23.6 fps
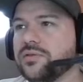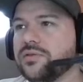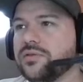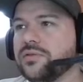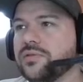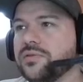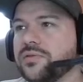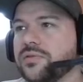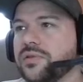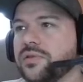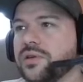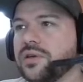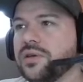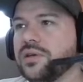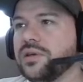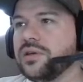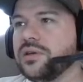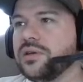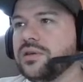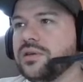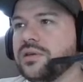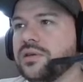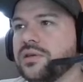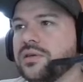So Pollard,
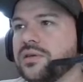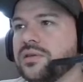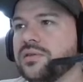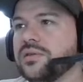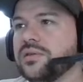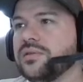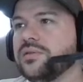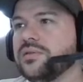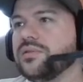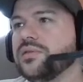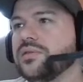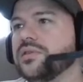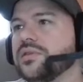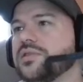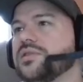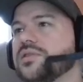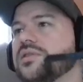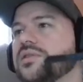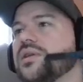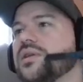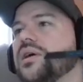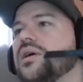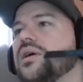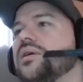he gets that first down.
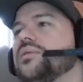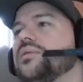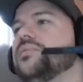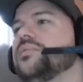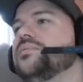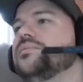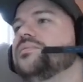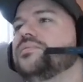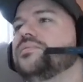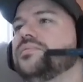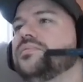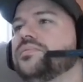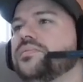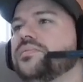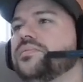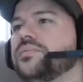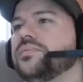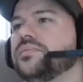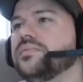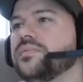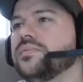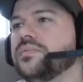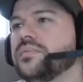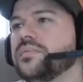Tackled by Gary
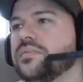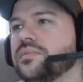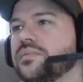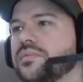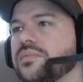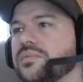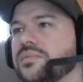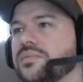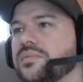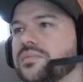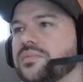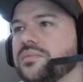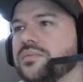from behind.